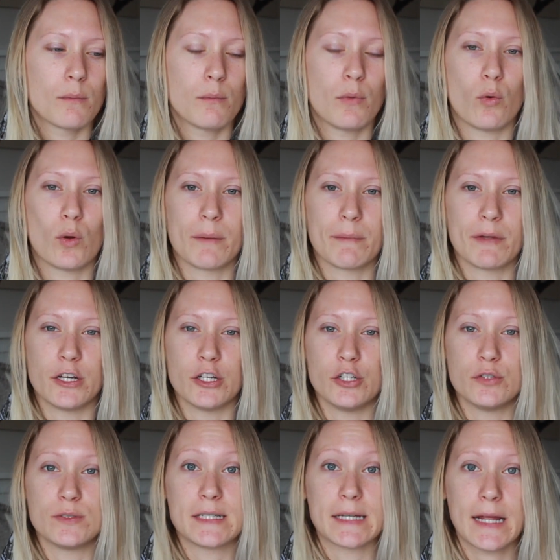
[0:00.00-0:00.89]
But what I'm going
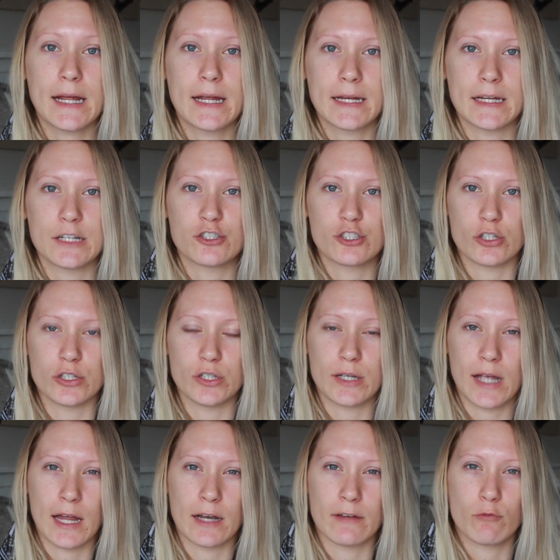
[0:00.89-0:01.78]
to do today is show
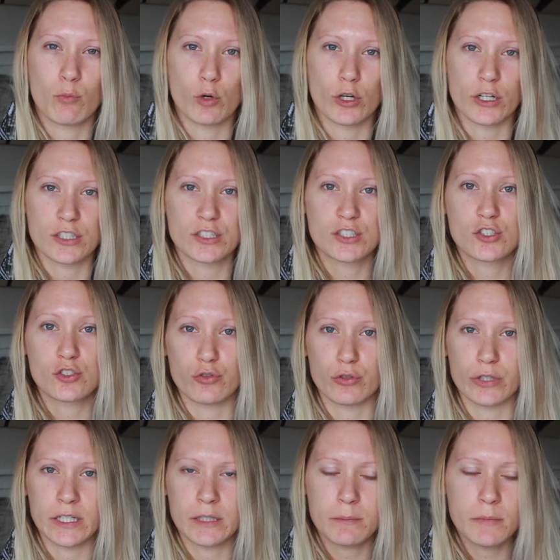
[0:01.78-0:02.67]
you kind of a more
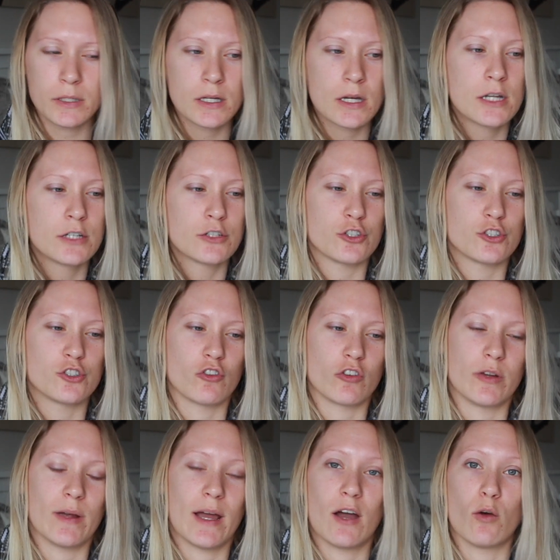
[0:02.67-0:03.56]
extreme to show
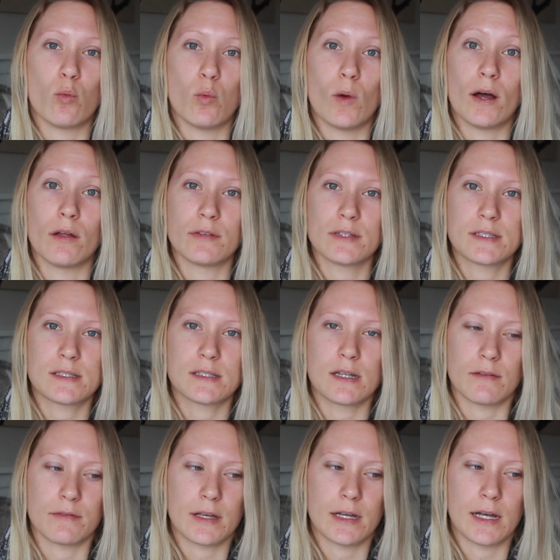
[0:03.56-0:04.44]
you how well this
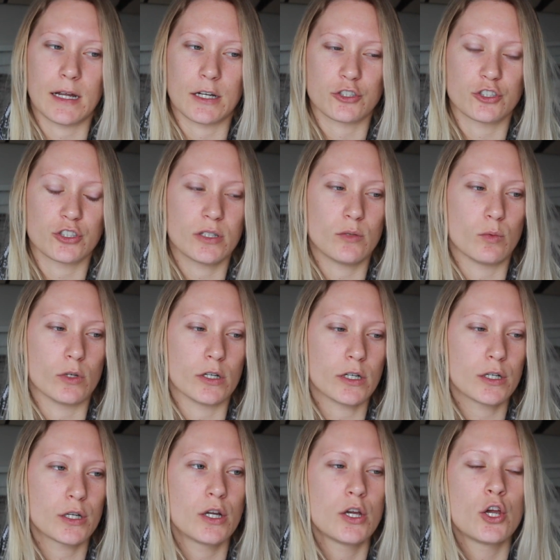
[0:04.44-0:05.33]
stuff can actually
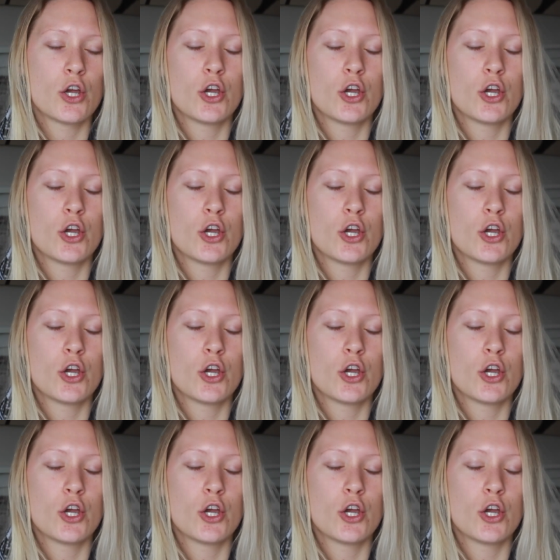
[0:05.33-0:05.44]
work.